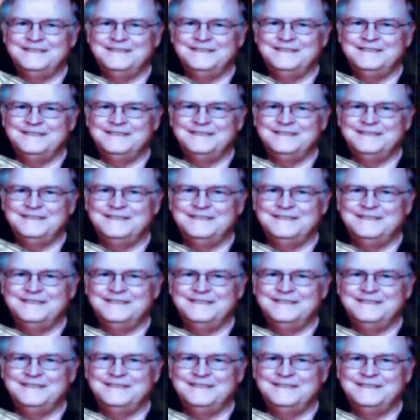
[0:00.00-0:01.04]

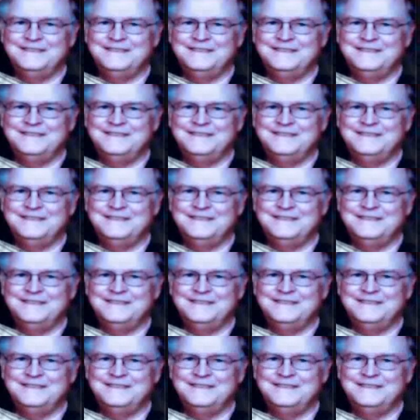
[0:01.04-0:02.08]

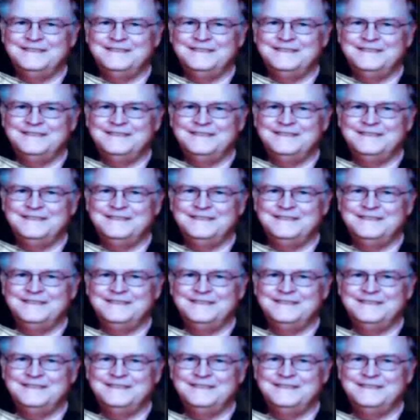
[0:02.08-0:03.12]

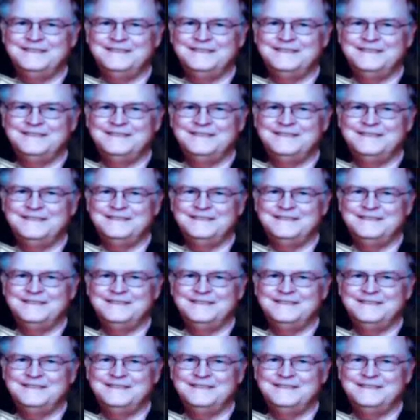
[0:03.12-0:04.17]

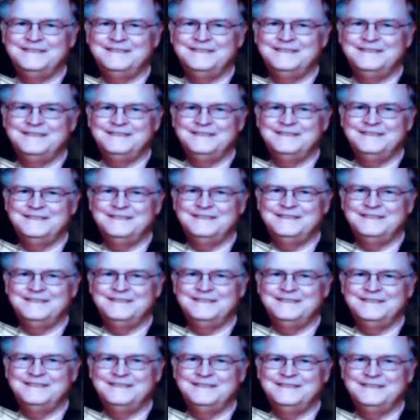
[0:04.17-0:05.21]

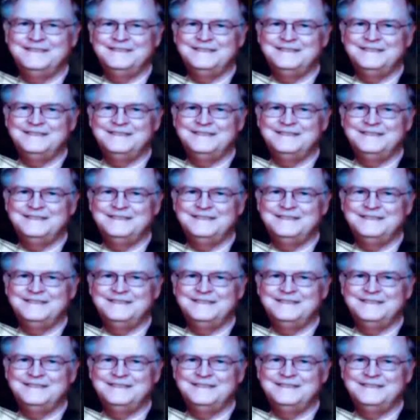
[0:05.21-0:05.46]
(not speaking)